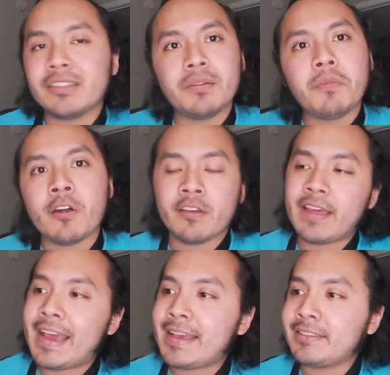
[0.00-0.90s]
to mark
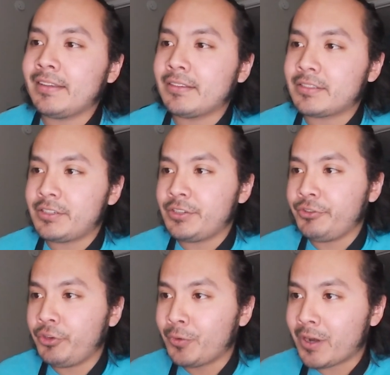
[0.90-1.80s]
that as they listen to
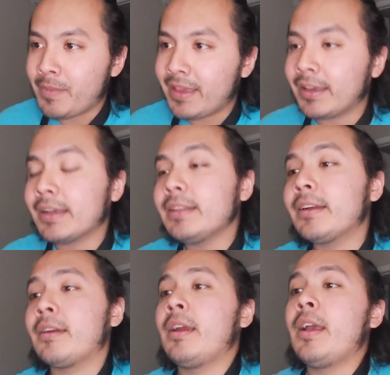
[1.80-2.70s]
you. You want to make it
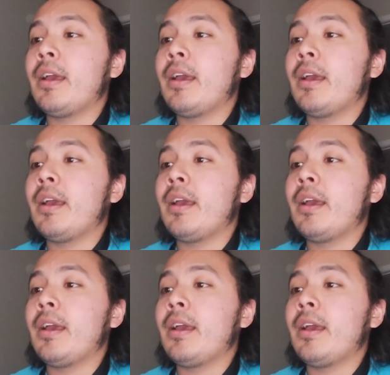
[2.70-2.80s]
clear.